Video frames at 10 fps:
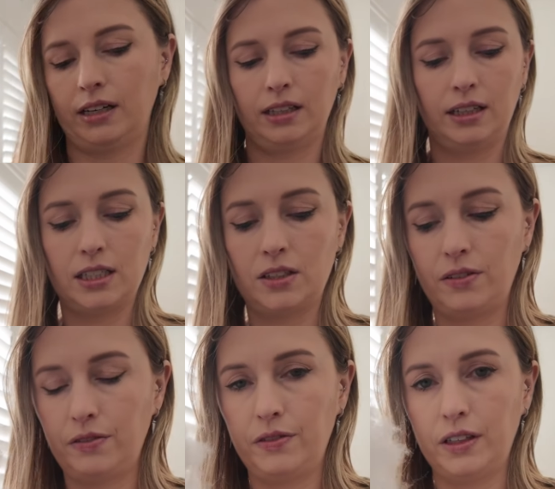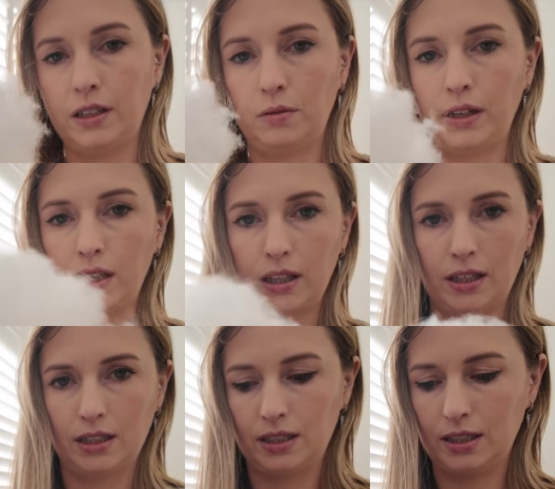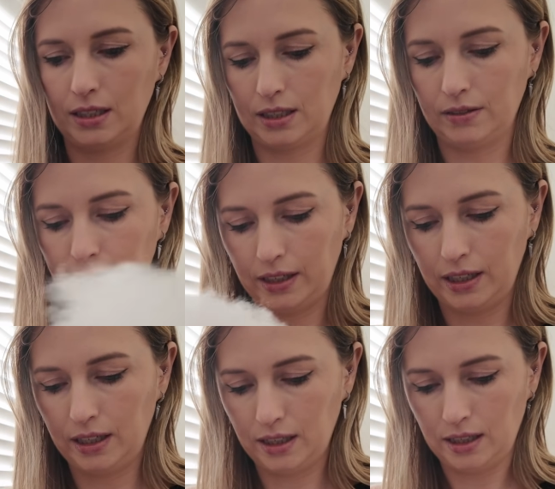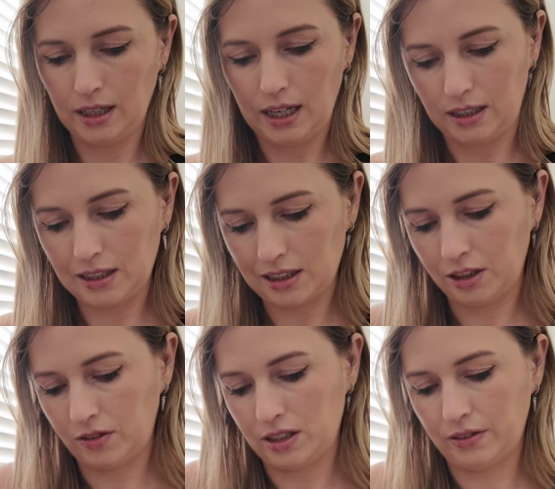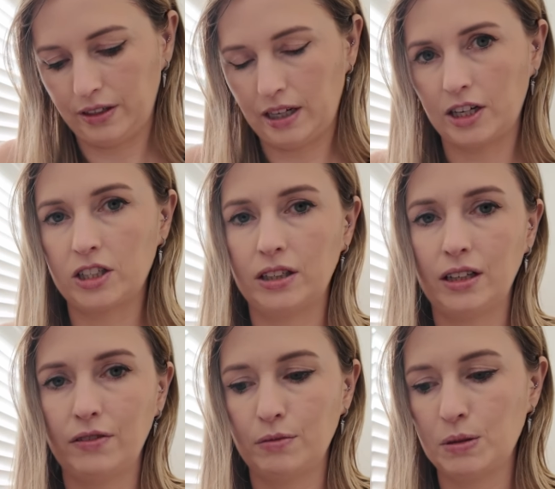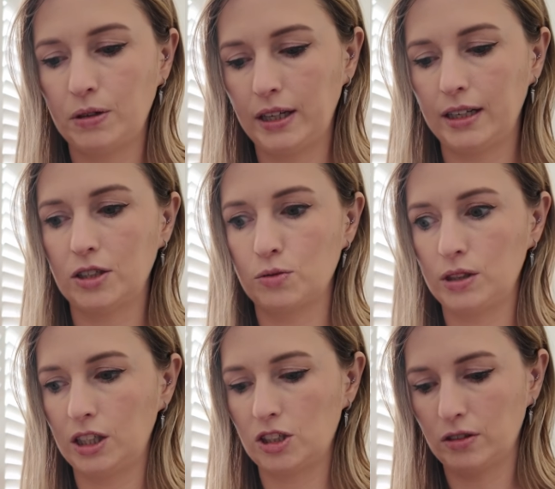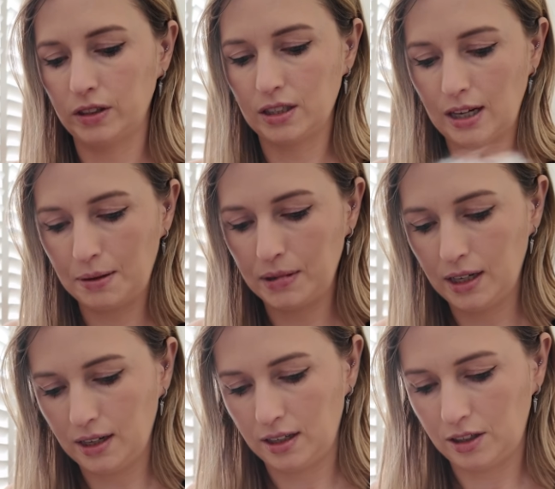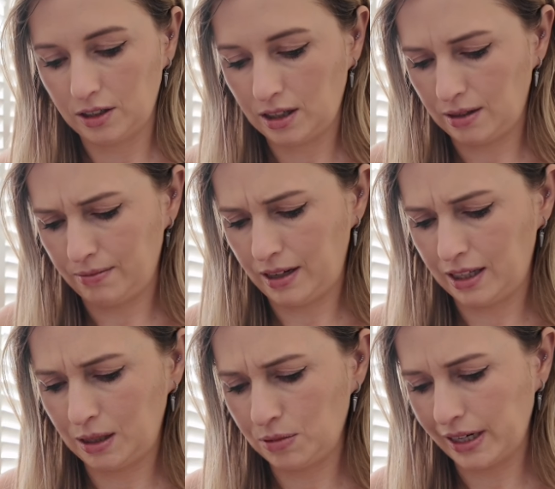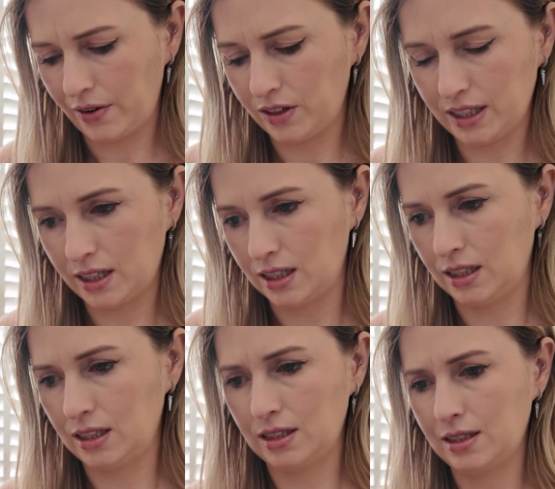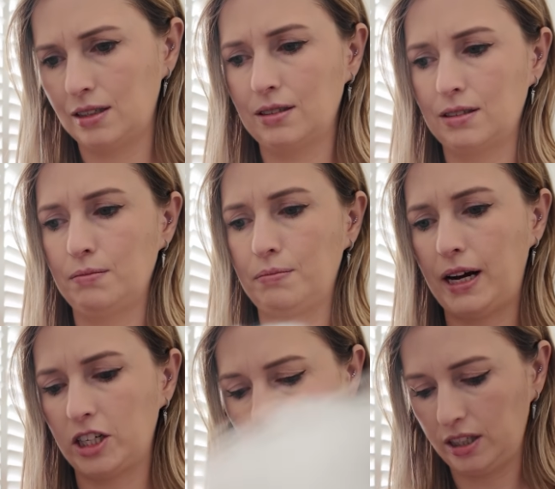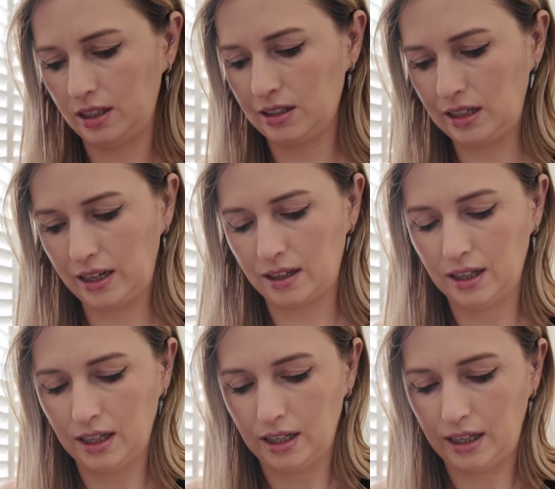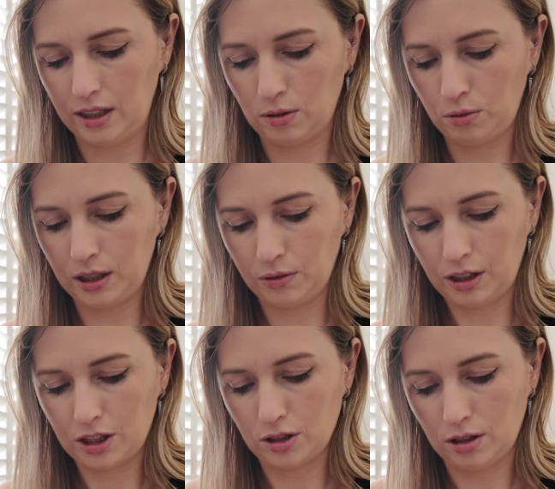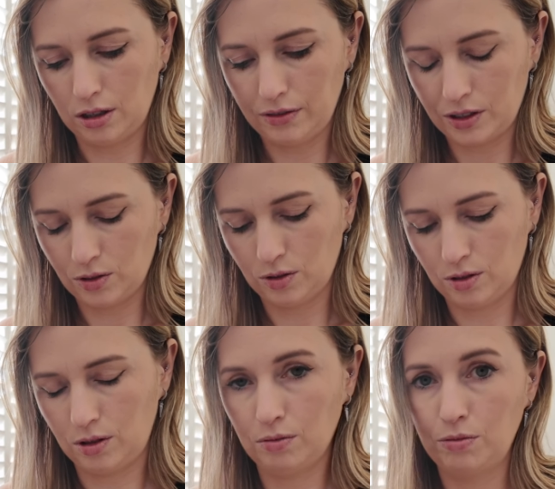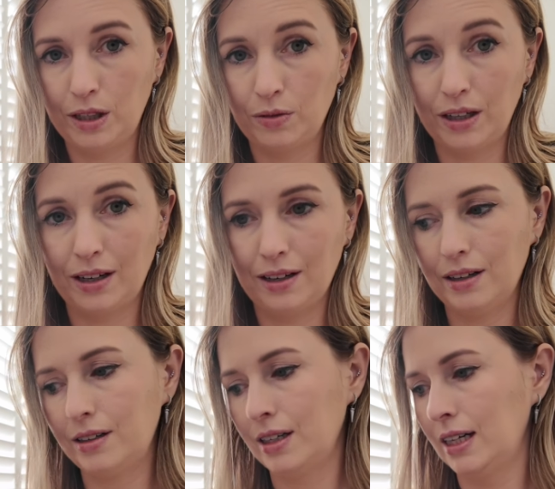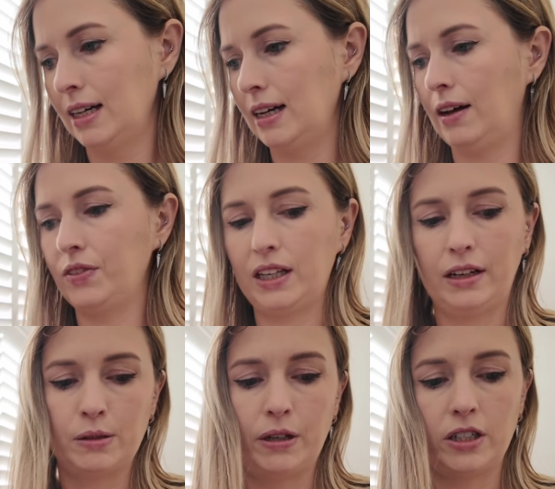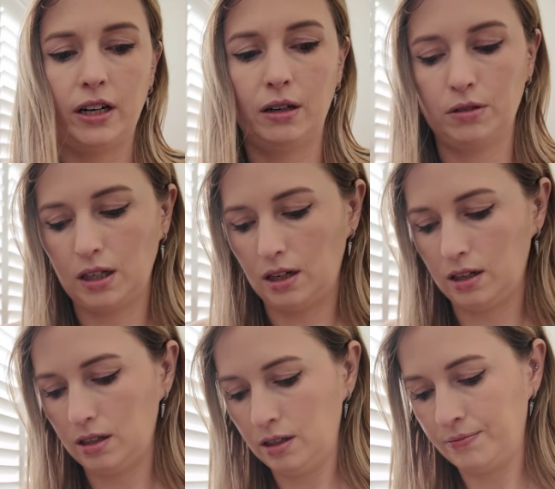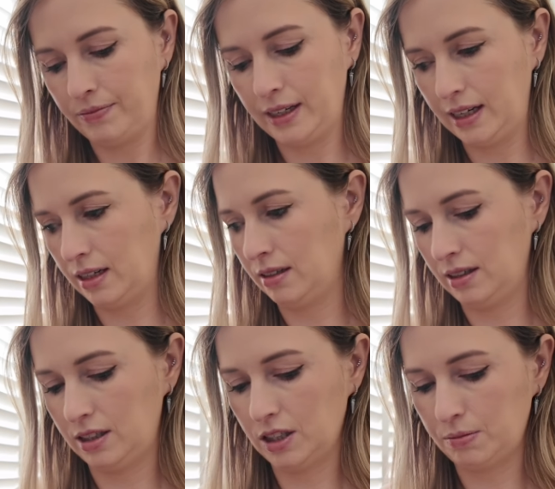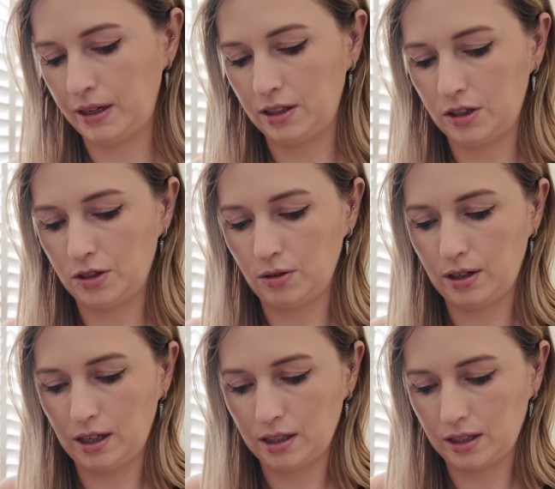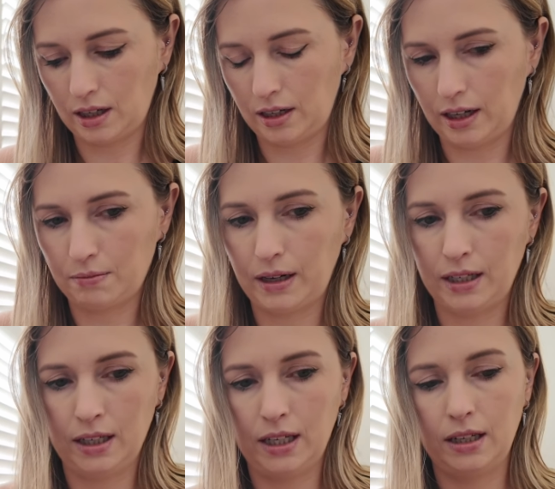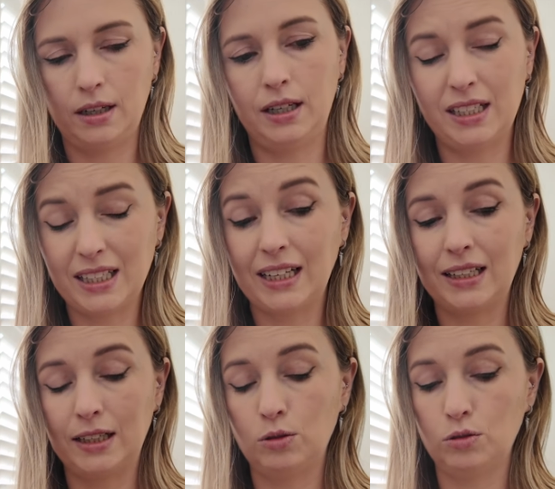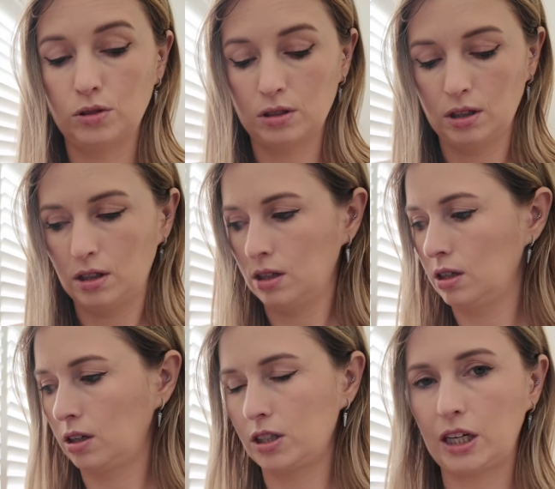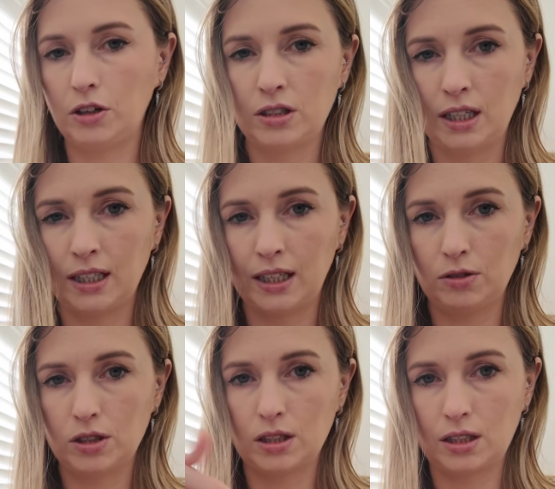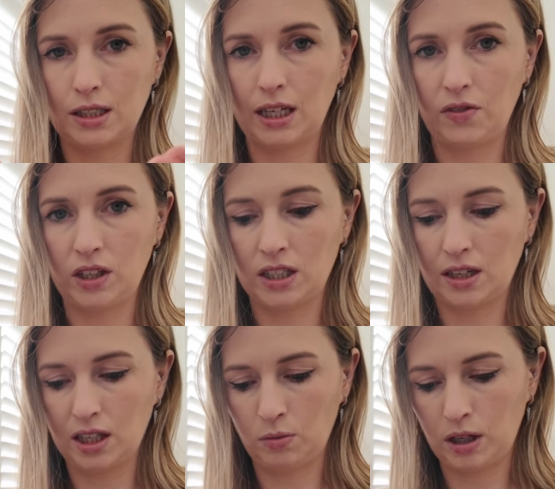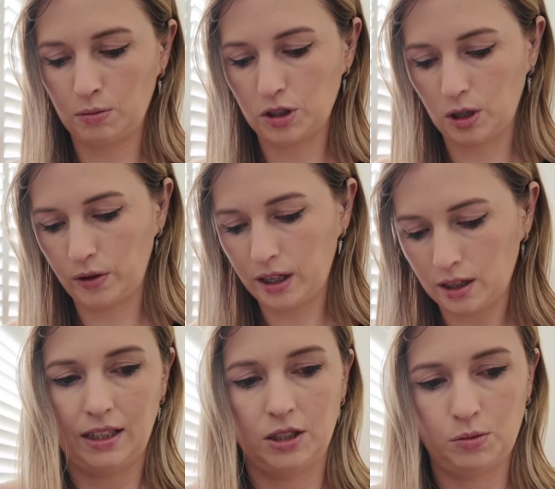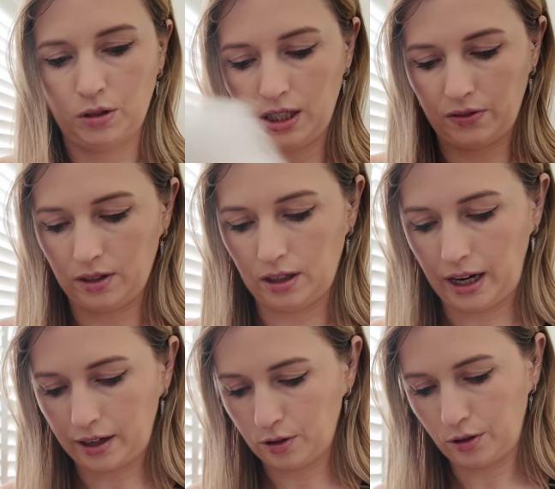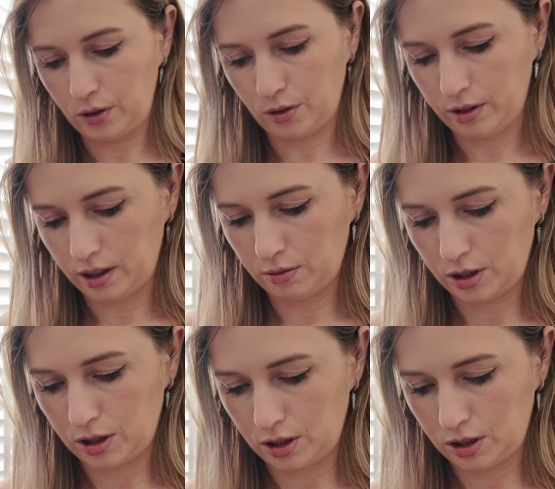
Okay, let's fill it with stuffing. This lot of stuffing actually from a Spotlight is really soft this time. It seems like every second batch is like either really, really soft or really, really hard. And the last batch I had was hard. And it just made it so hard to get like my knitting needles because I use knitting needles to stick everything together when I'm sewing. It just wouldn't even like go through it. It was